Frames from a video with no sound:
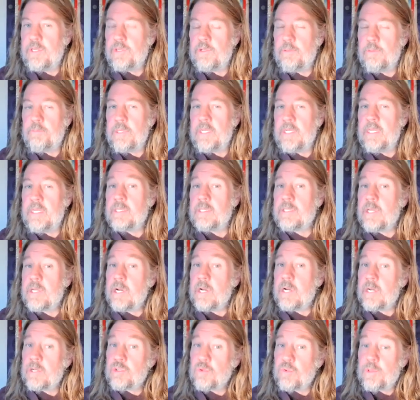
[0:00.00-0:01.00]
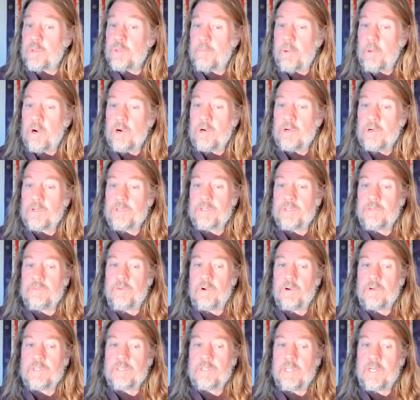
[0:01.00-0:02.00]
to be in touch with parts of
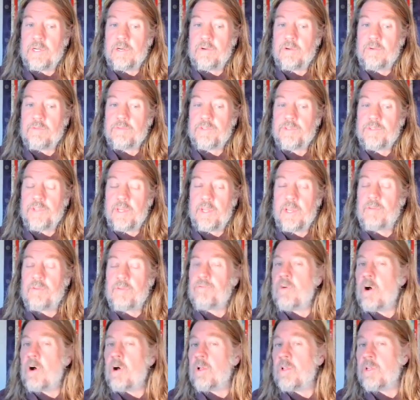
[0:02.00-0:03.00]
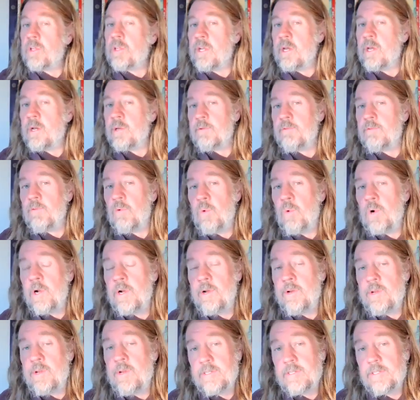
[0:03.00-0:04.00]
ourselves that have fallen out of
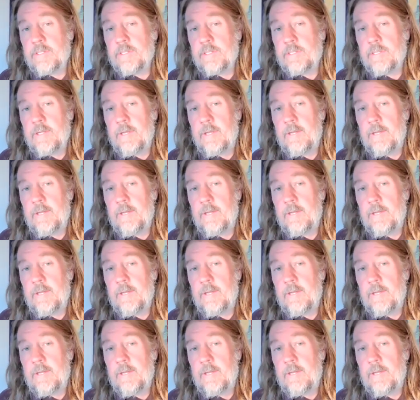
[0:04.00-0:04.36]
awareness.